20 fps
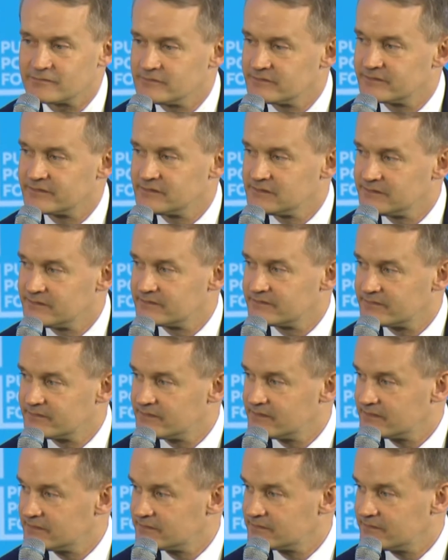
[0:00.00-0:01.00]
resilience,
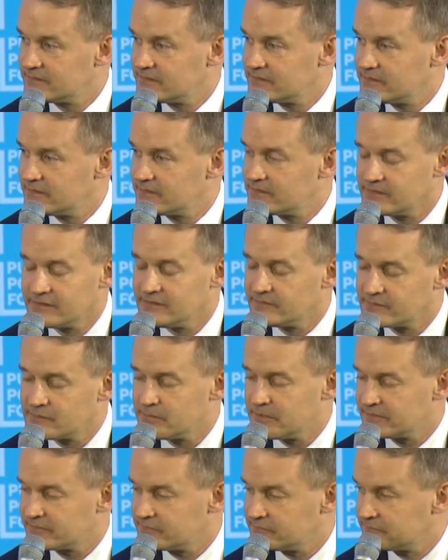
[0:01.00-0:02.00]
and he's the
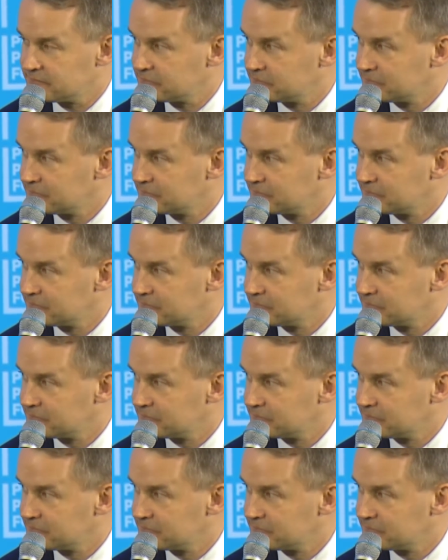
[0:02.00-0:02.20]
best of us.